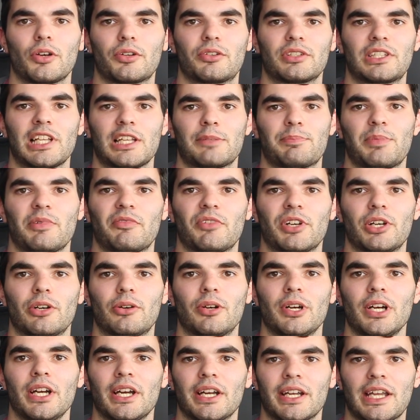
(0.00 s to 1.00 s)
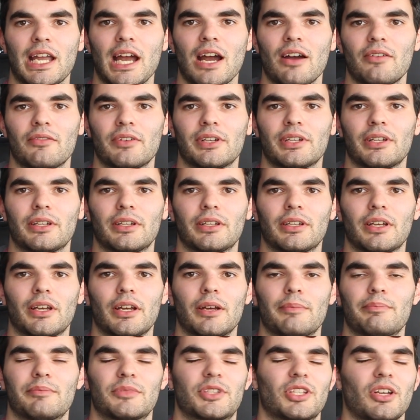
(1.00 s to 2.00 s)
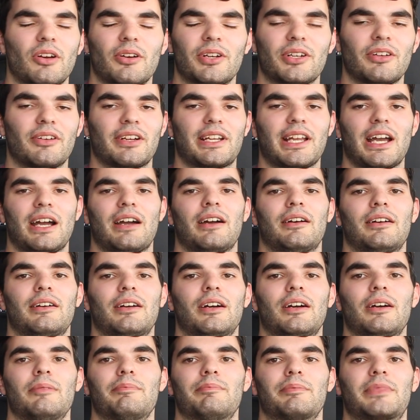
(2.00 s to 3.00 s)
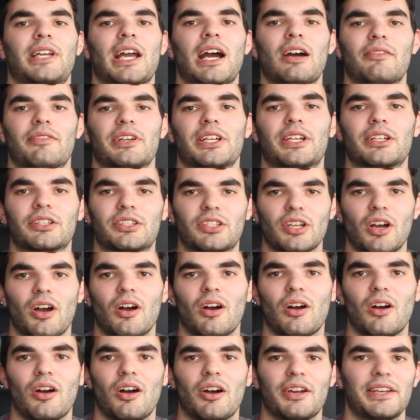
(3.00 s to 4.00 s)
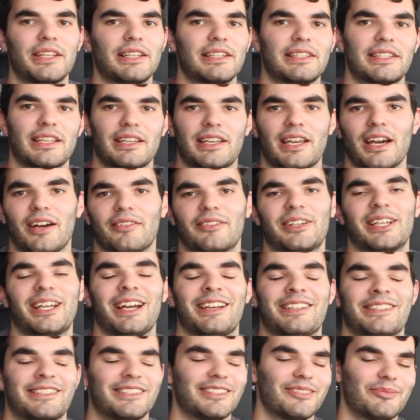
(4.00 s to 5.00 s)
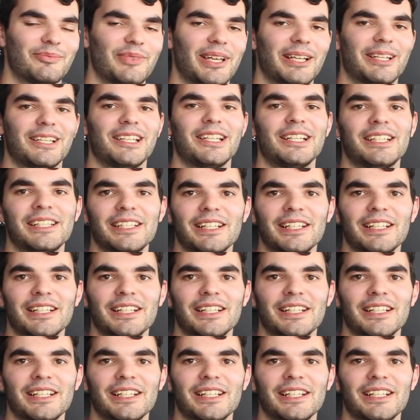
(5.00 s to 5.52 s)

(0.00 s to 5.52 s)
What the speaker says: Because let's be real, Calvin Kattar, I nearly said Calvin Gastelum then.